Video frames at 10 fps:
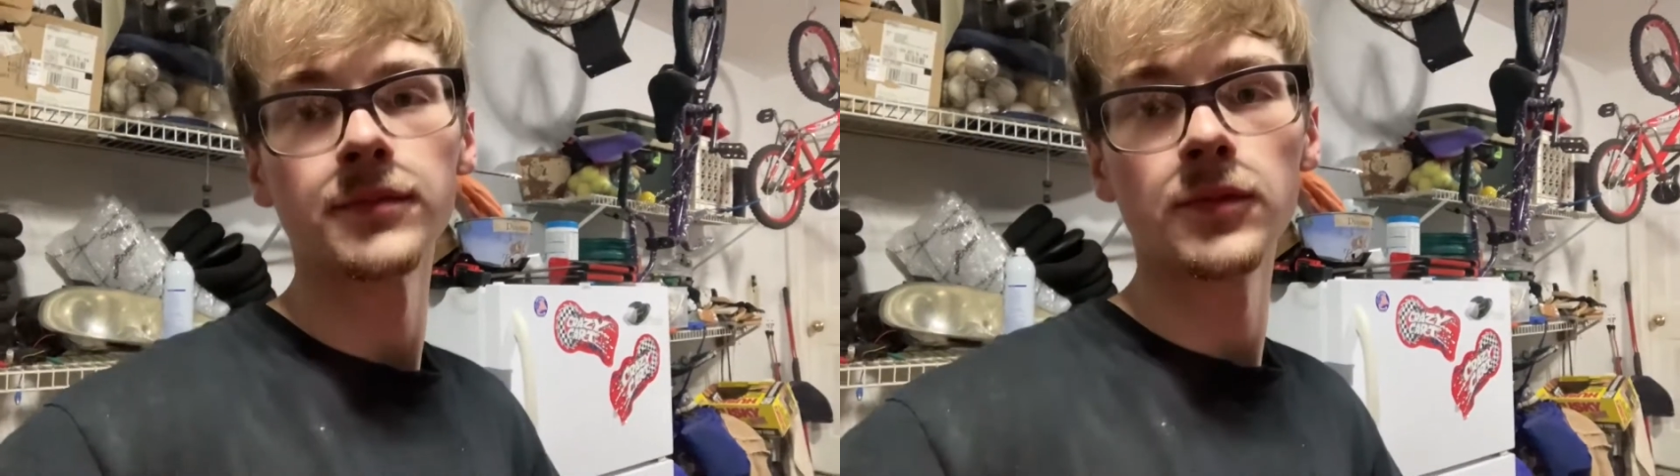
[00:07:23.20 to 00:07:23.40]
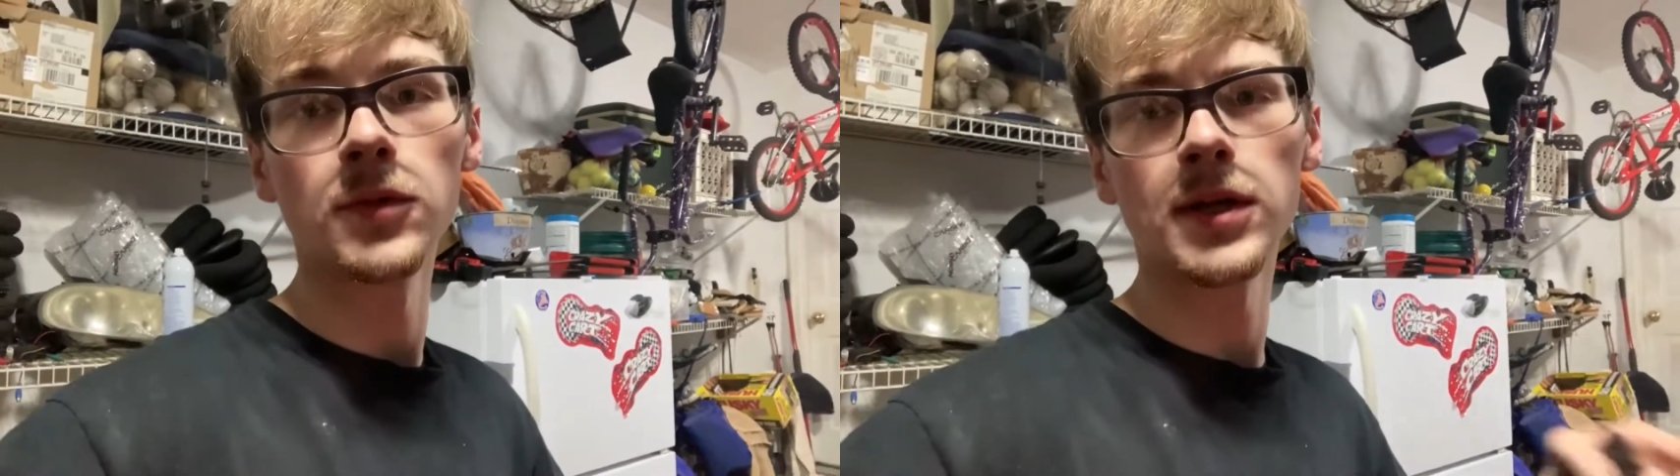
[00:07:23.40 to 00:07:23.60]

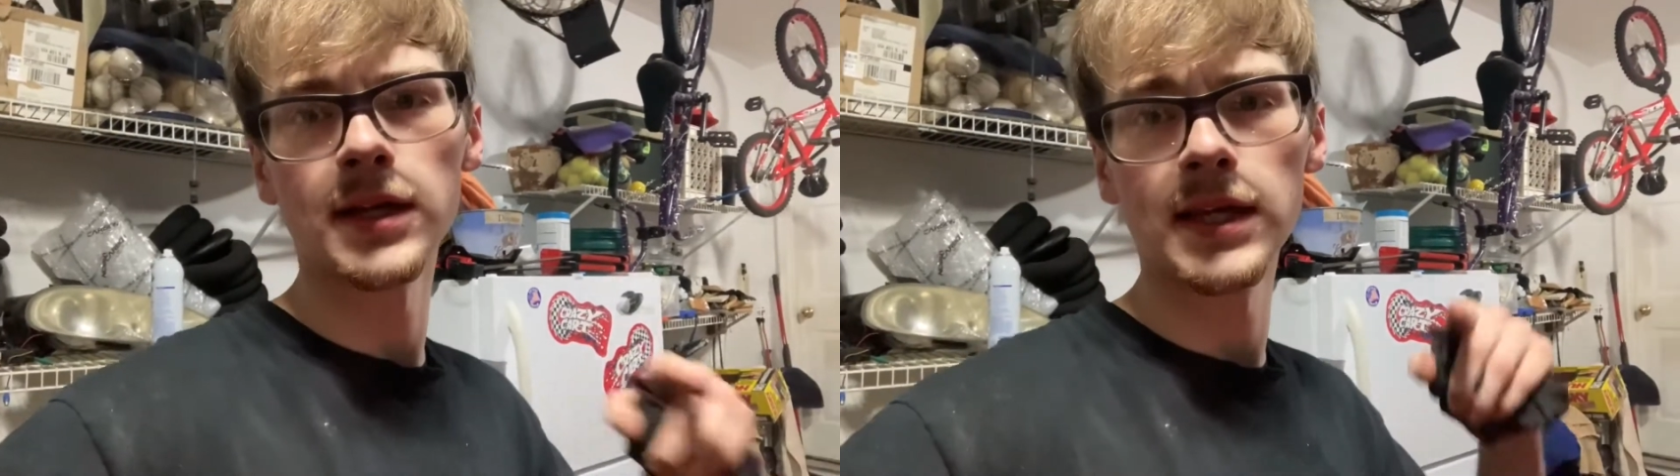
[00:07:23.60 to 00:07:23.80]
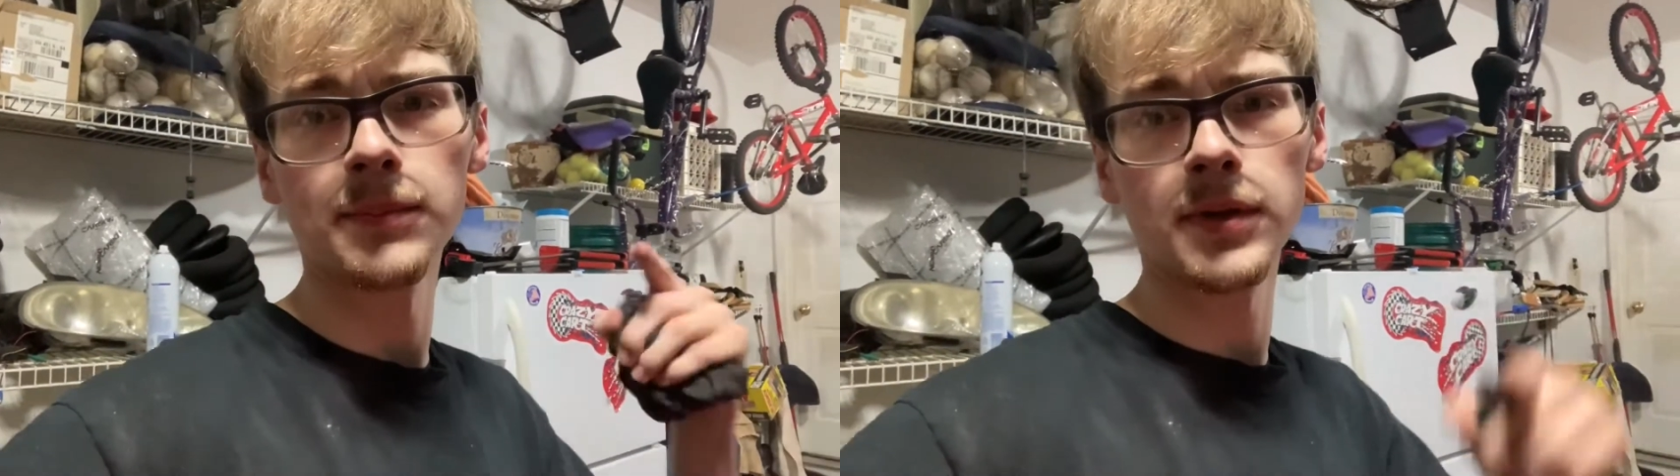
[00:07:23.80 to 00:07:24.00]
we're gonna
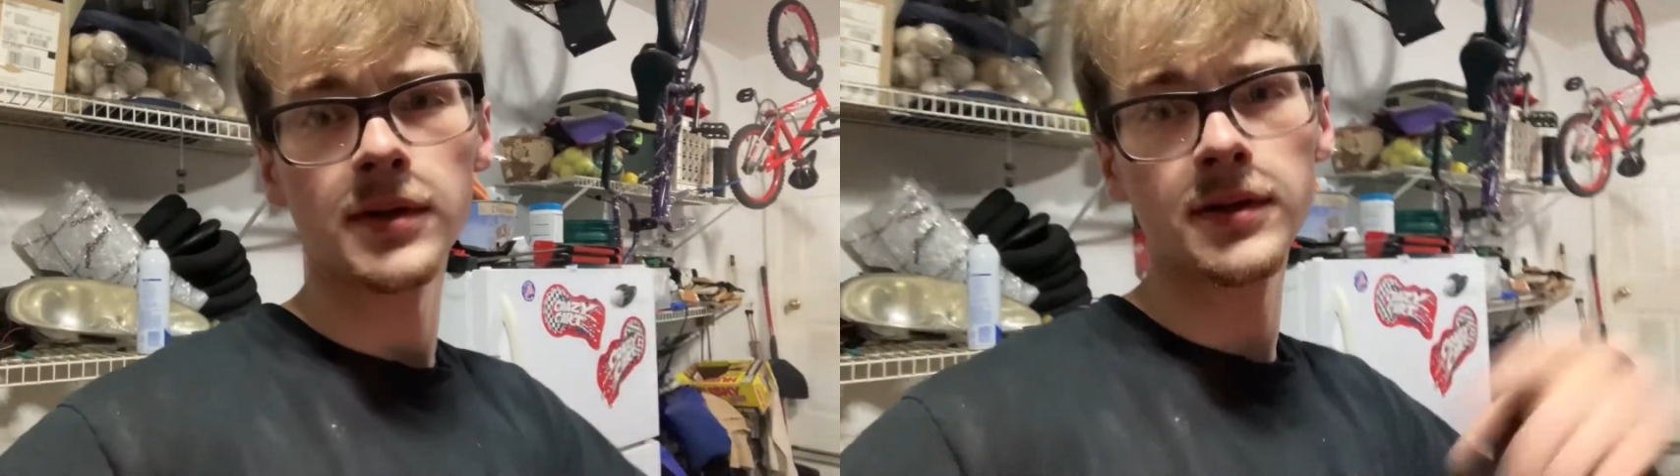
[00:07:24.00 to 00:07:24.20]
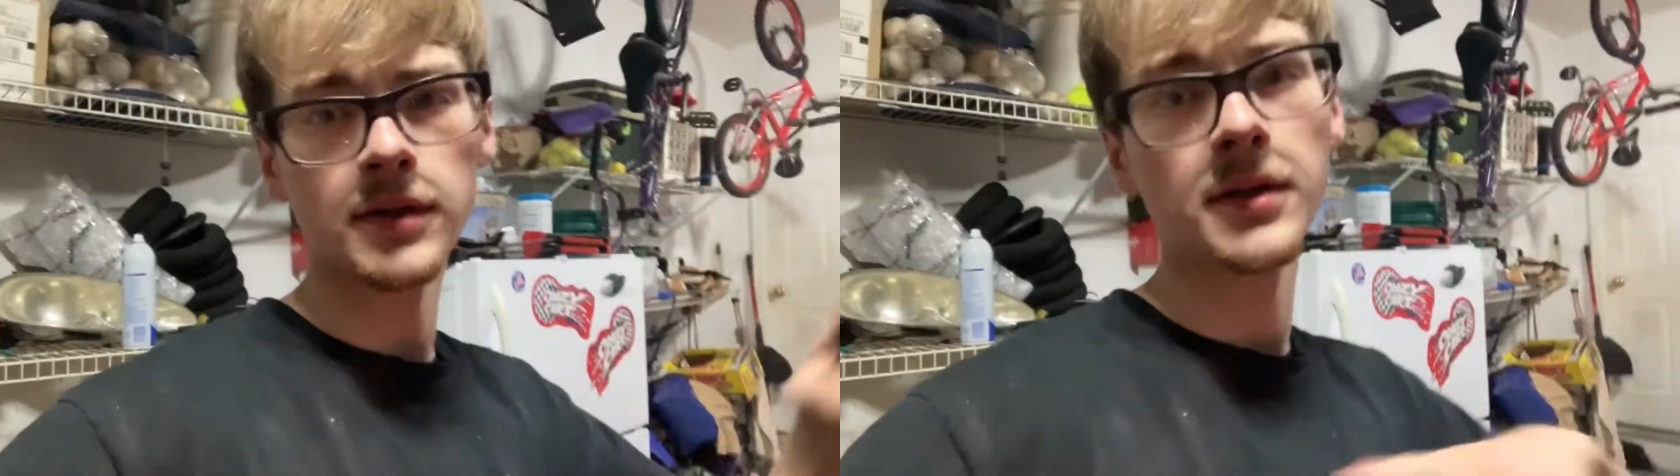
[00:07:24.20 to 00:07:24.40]
keep
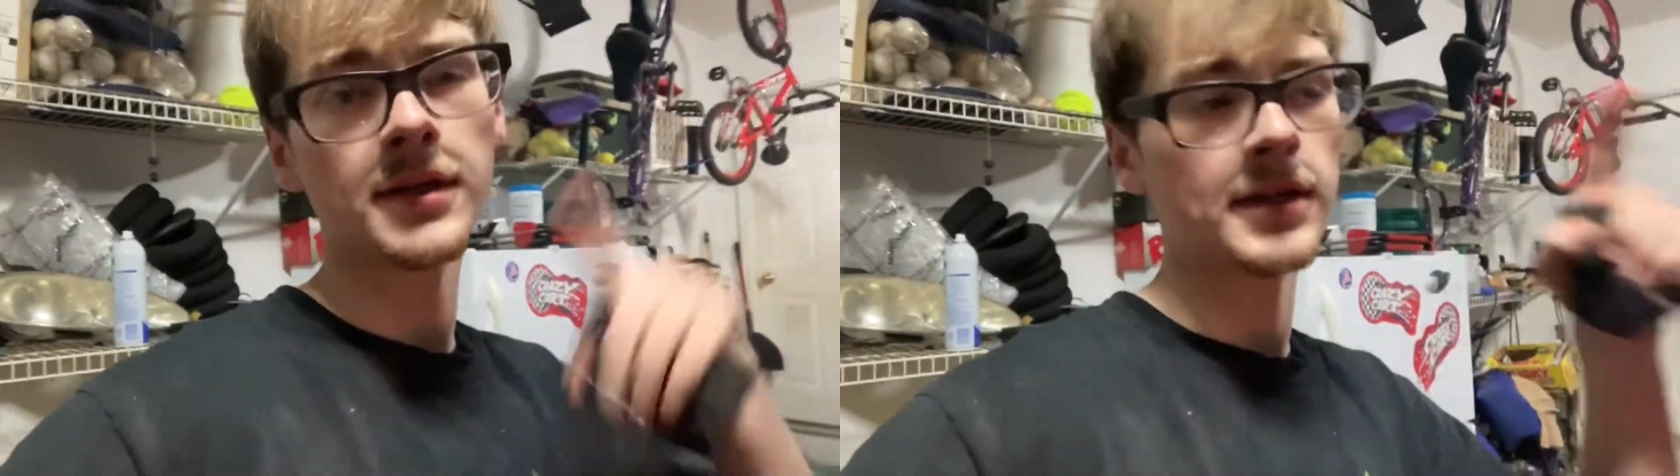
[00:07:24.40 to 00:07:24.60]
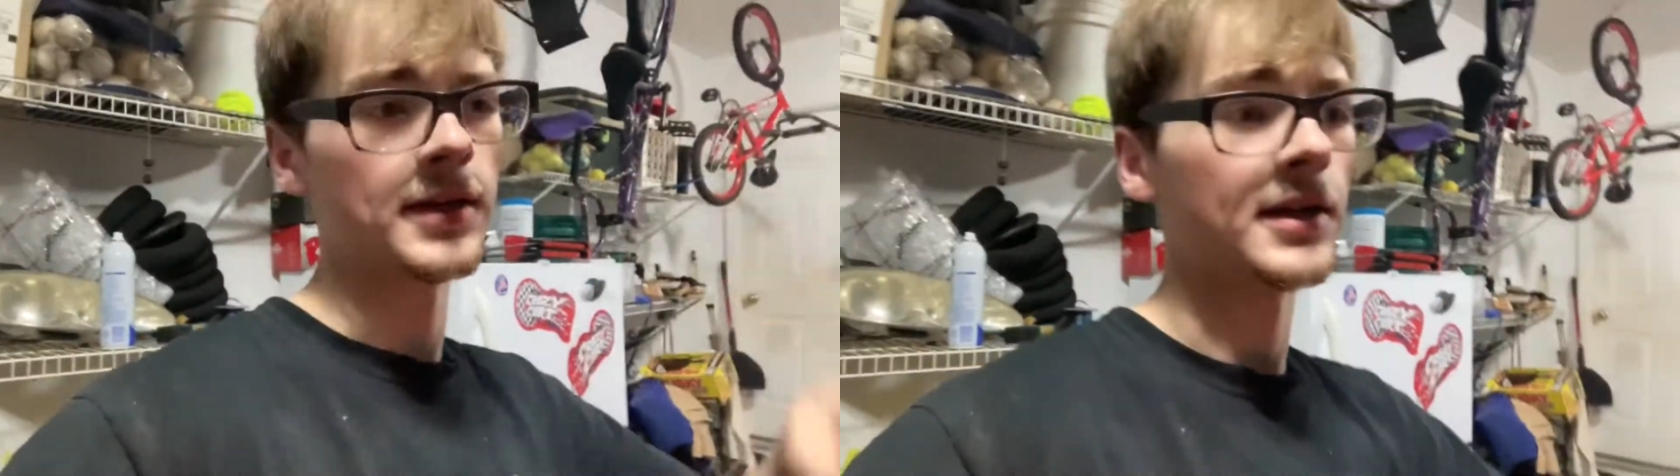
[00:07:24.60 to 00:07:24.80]

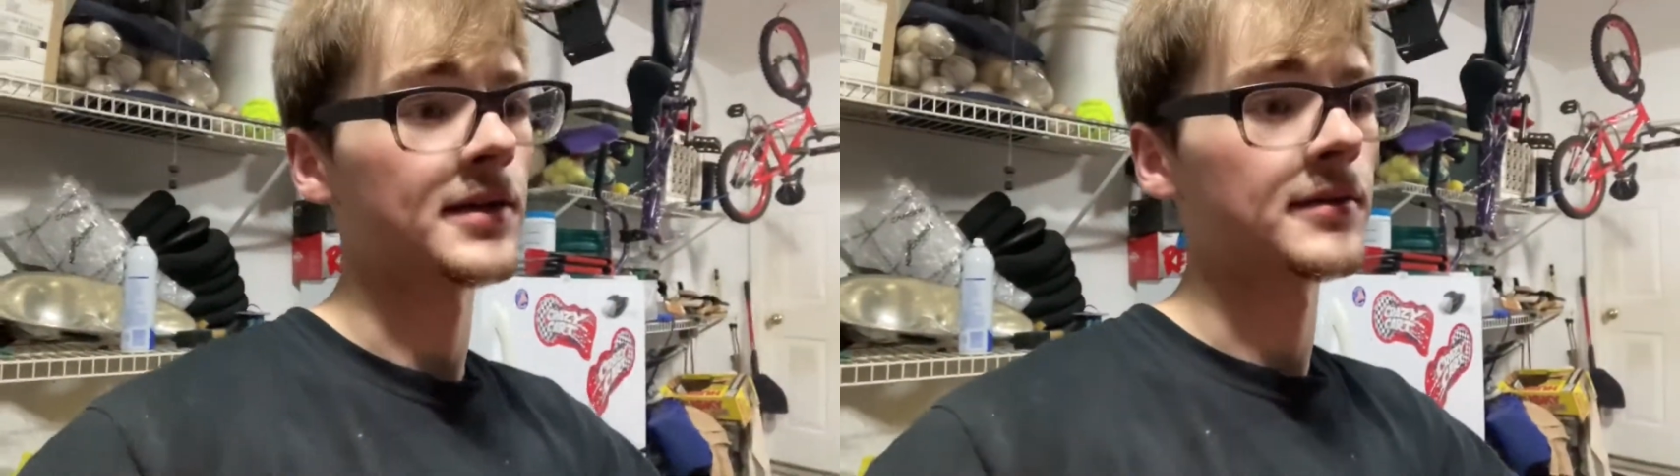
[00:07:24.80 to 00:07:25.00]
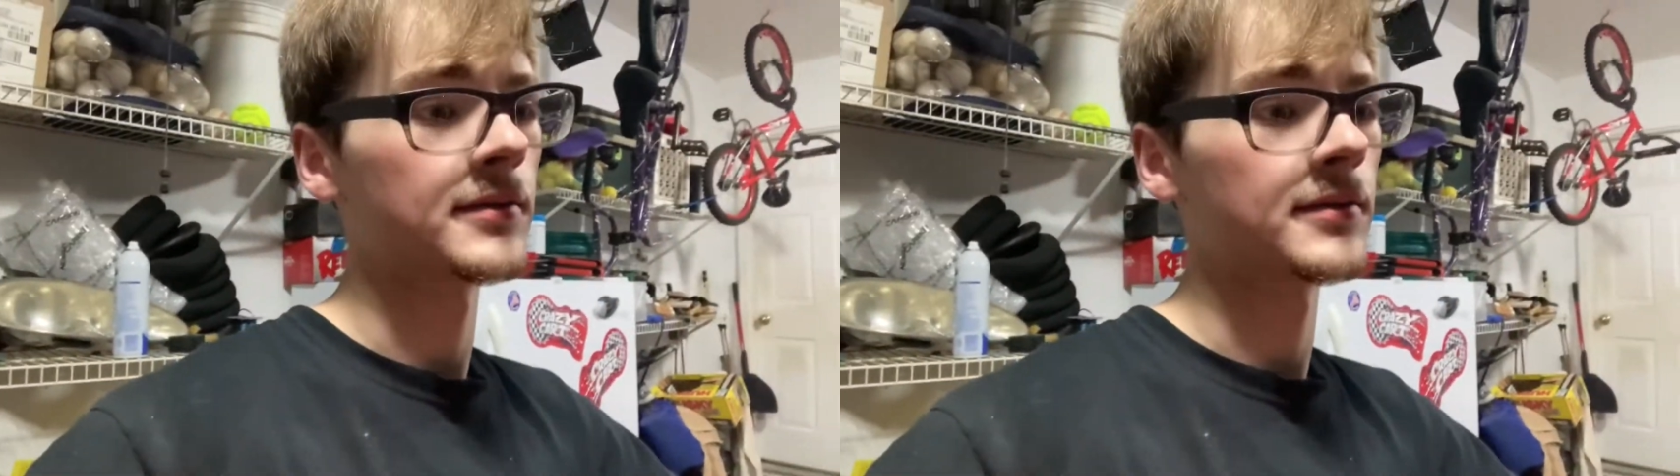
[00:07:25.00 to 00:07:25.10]
getting